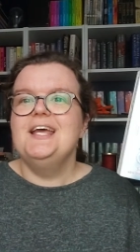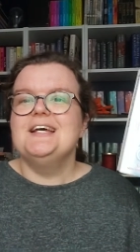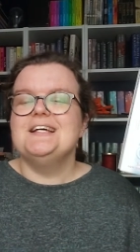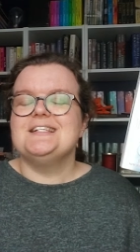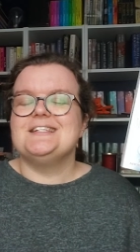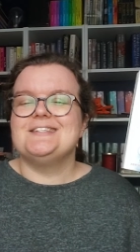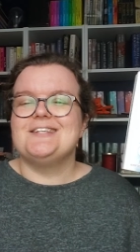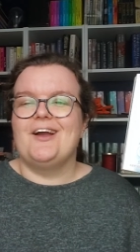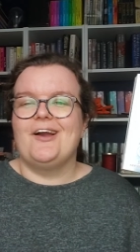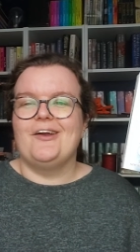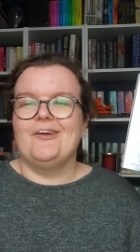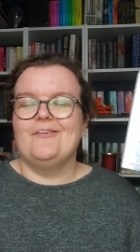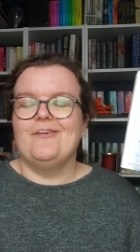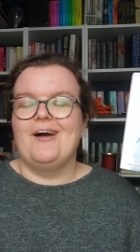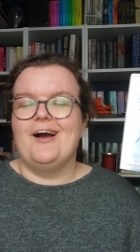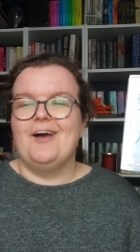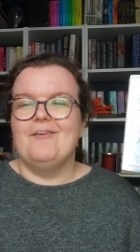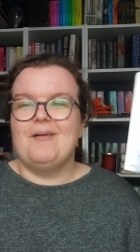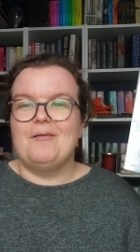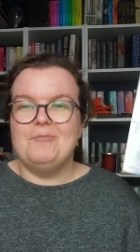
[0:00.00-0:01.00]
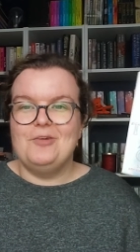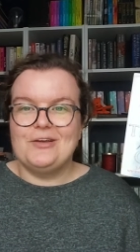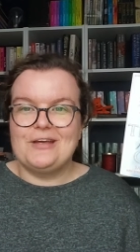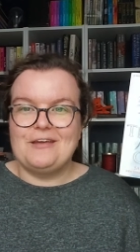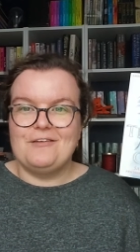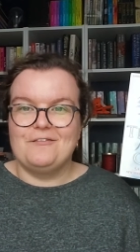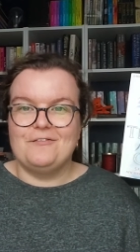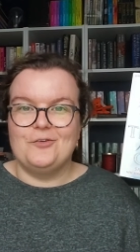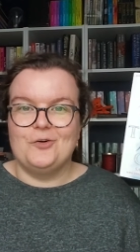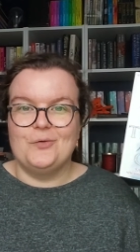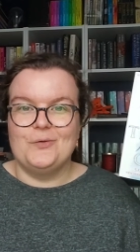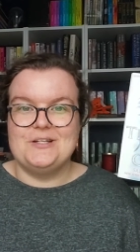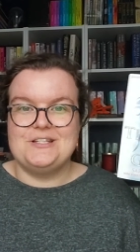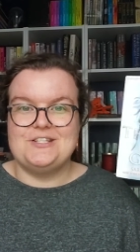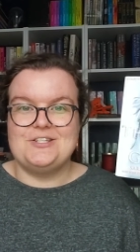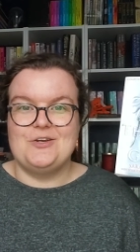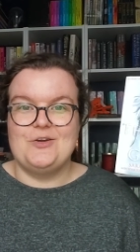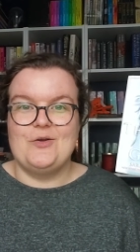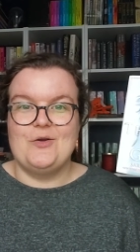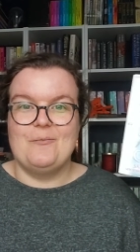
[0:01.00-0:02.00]
So um, I'm looking forward
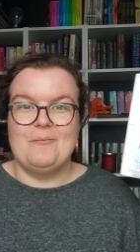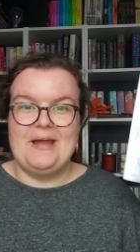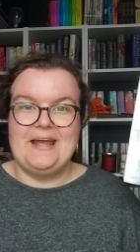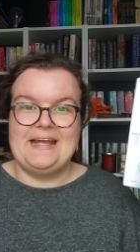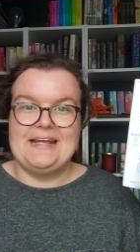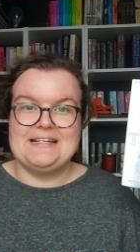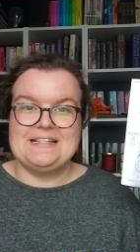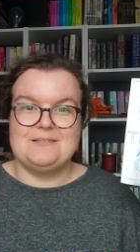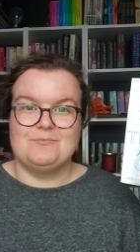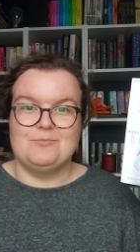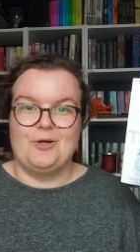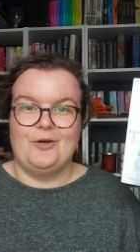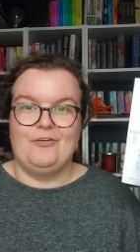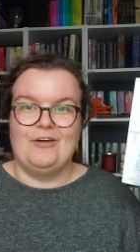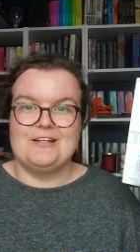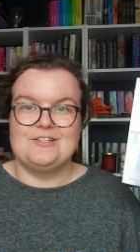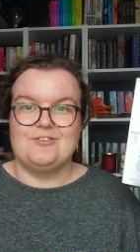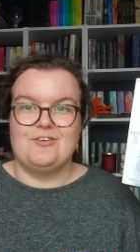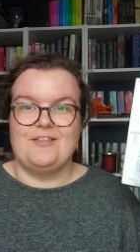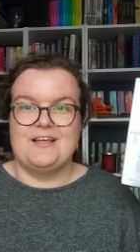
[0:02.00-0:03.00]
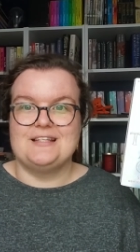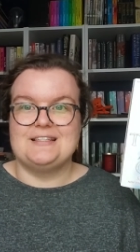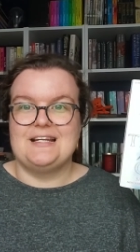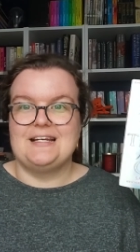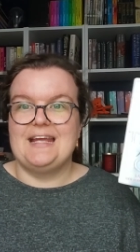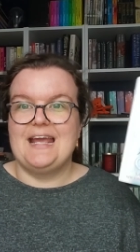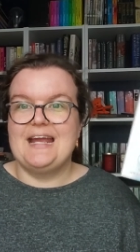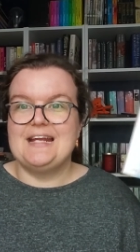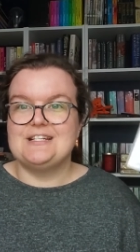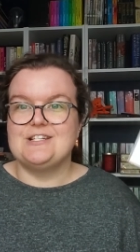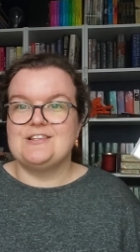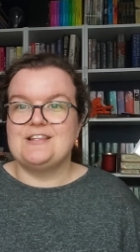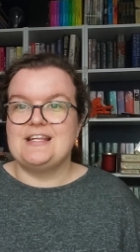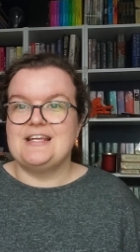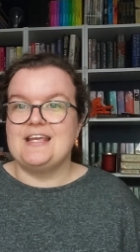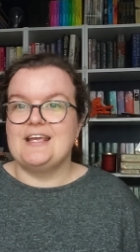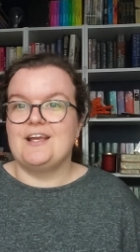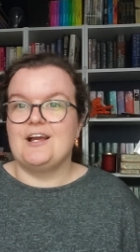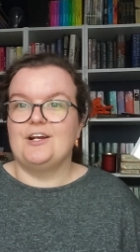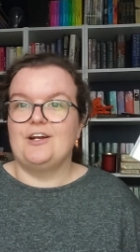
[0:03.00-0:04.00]
to making some progress with this and getting to
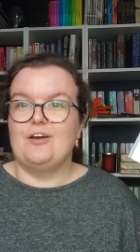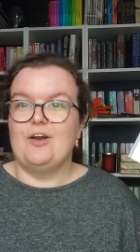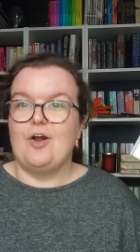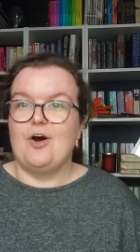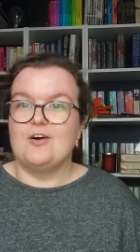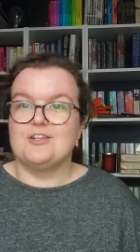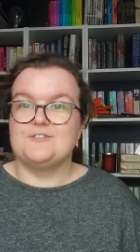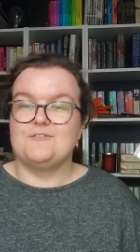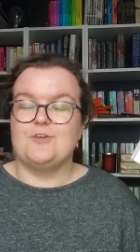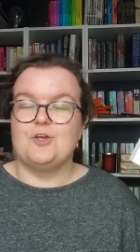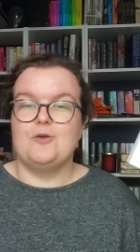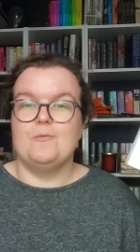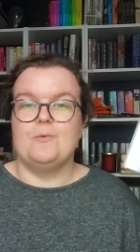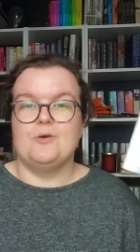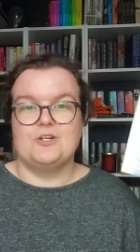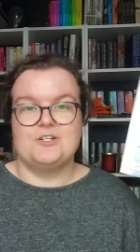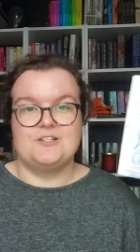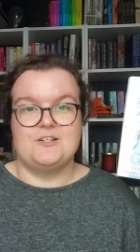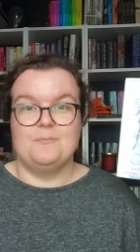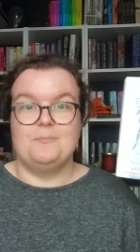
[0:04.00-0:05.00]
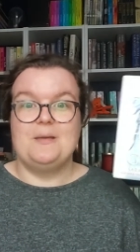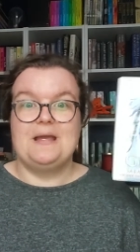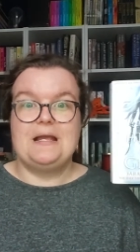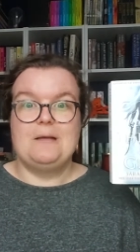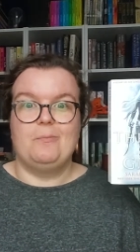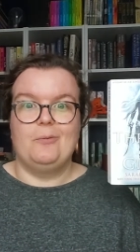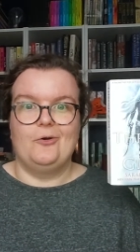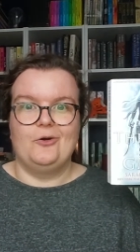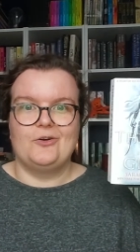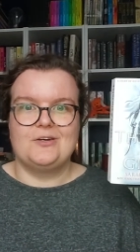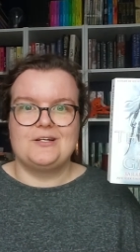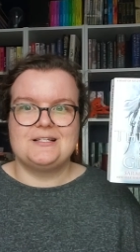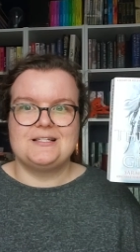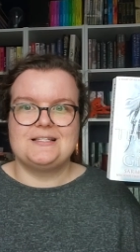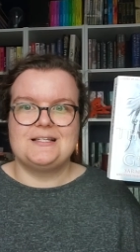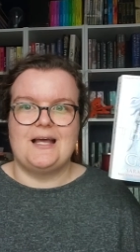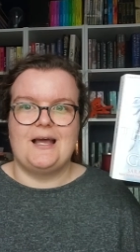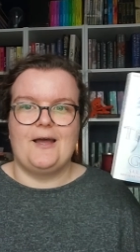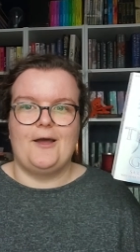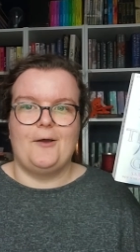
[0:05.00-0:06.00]
the kind of last few books, the big
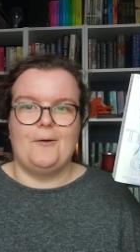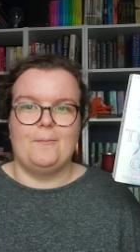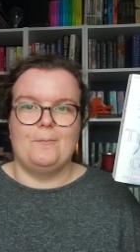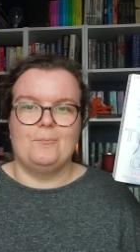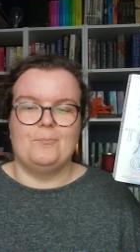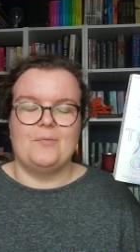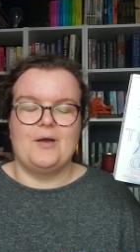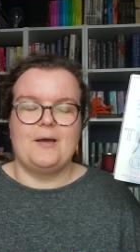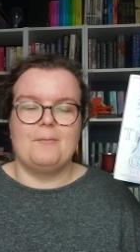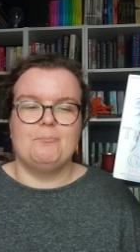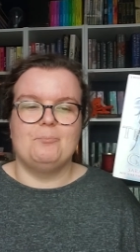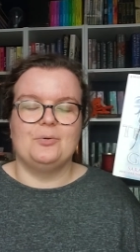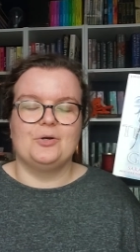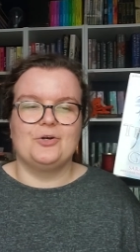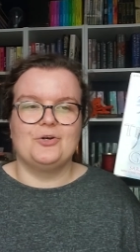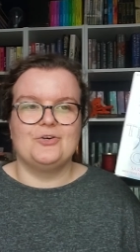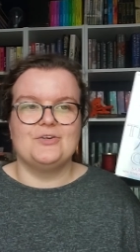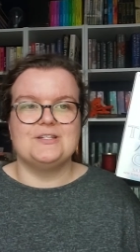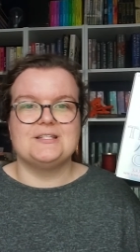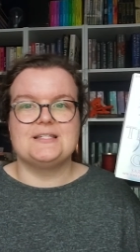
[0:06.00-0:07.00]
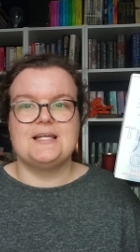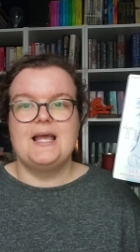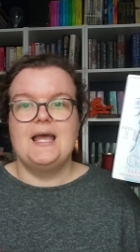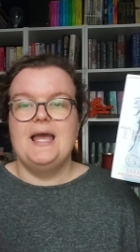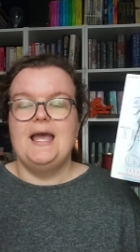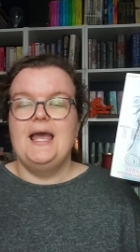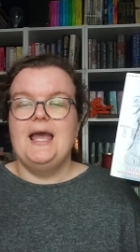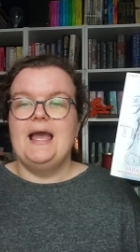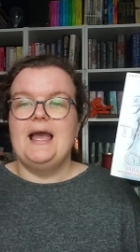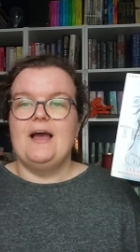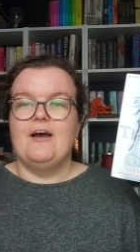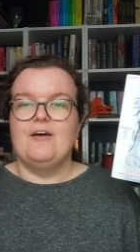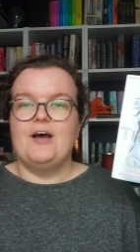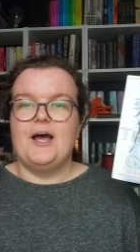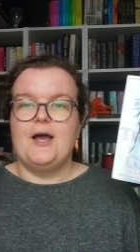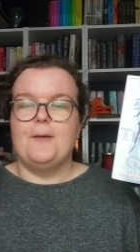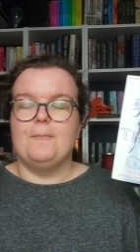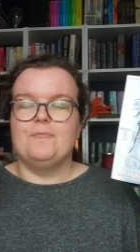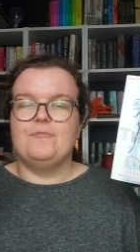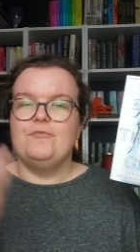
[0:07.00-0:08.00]
books, um, because
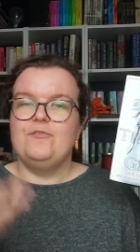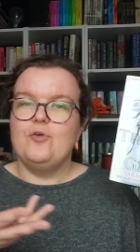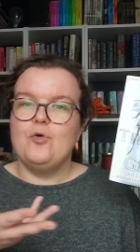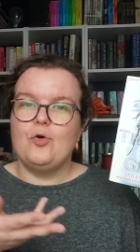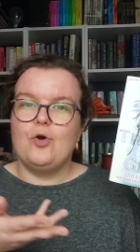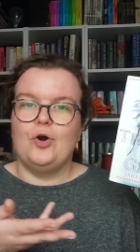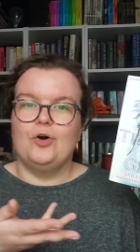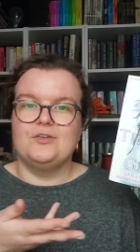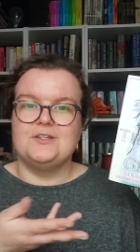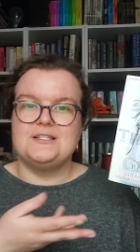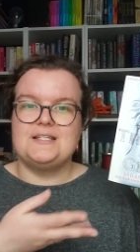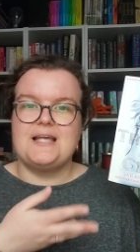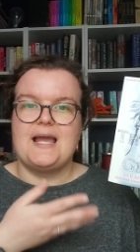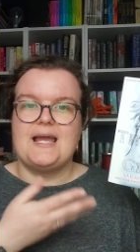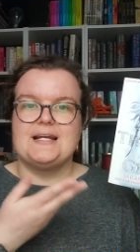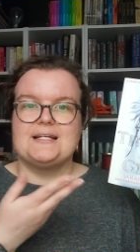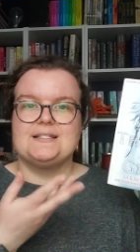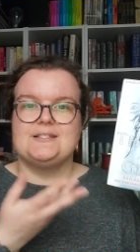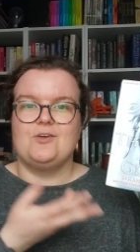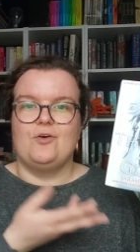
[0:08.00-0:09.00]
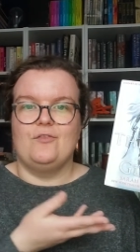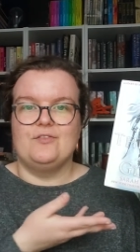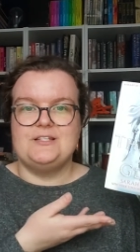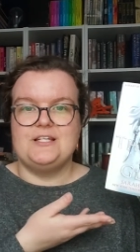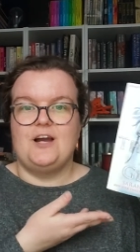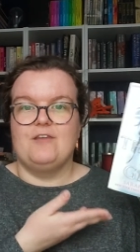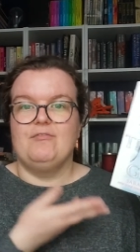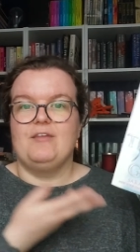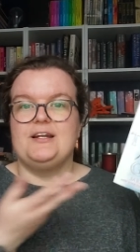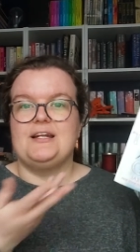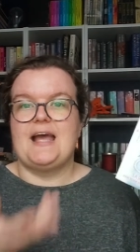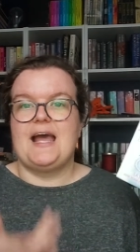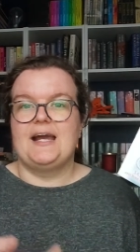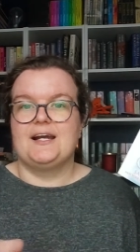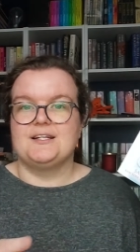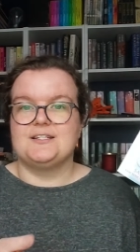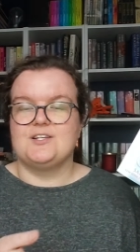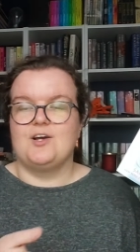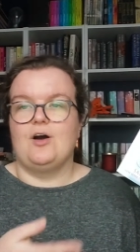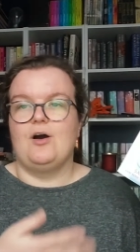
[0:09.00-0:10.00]
um, for context, obviously I've read
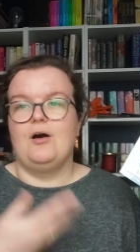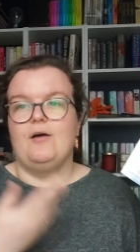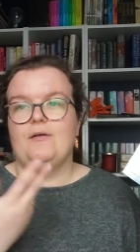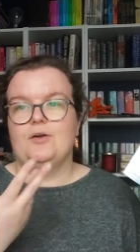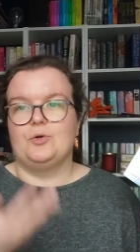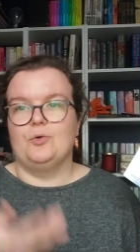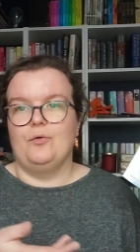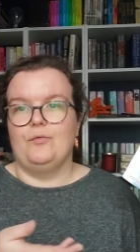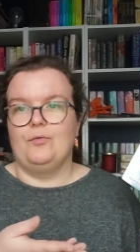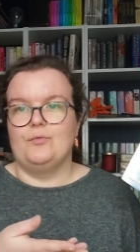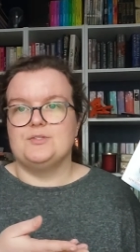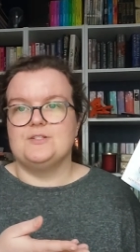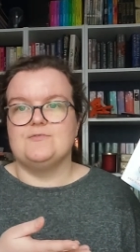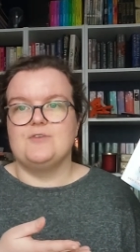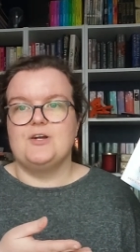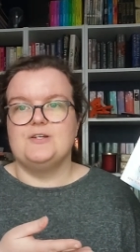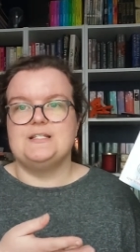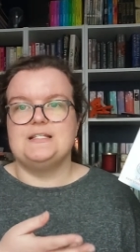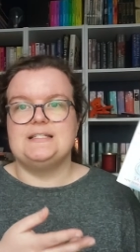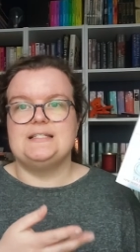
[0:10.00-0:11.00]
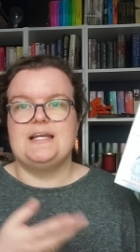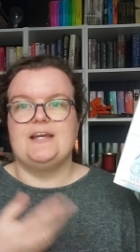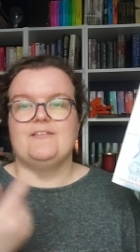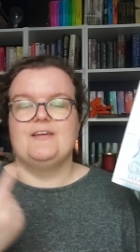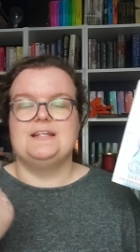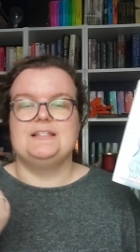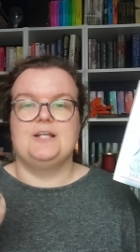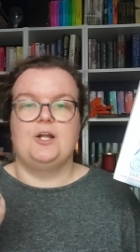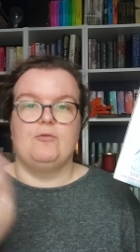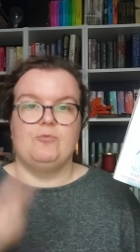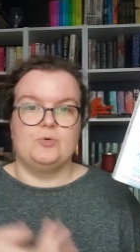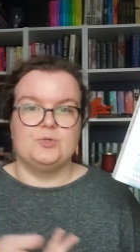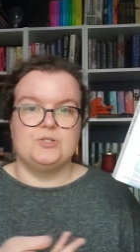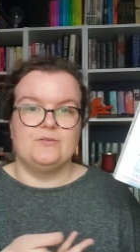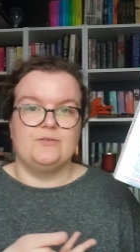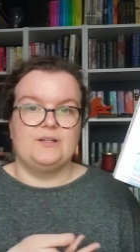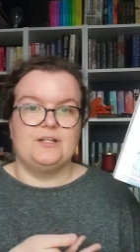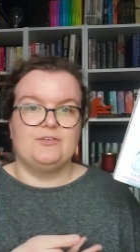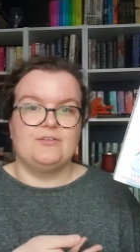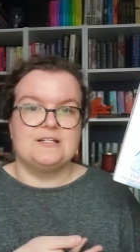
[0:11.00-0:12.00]
ACOTAR, A Court of Thorns and Roses series, and I've also
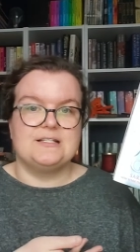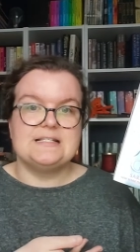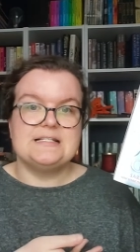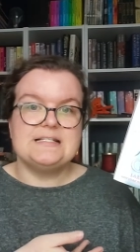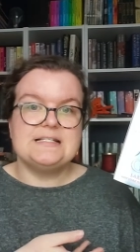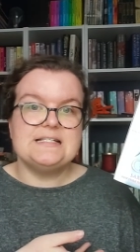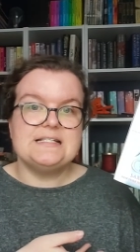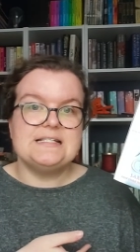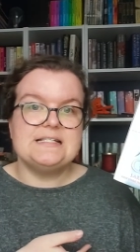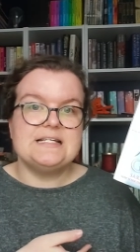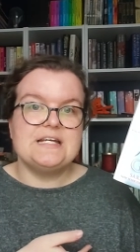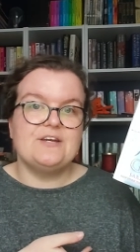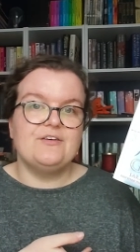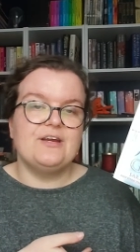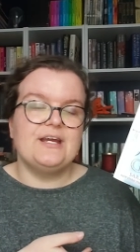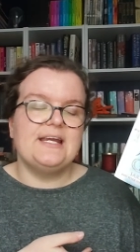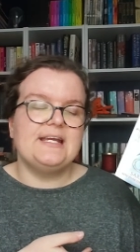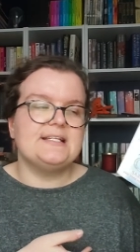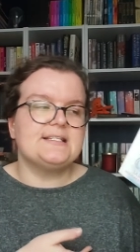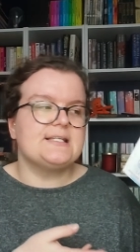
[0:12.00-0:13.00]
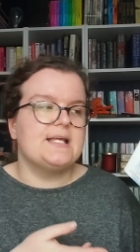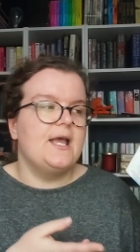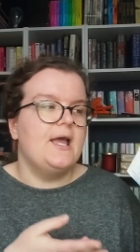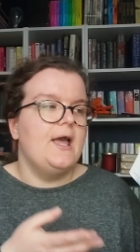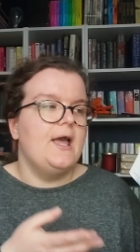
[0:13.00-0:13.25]
read the Crescent City series.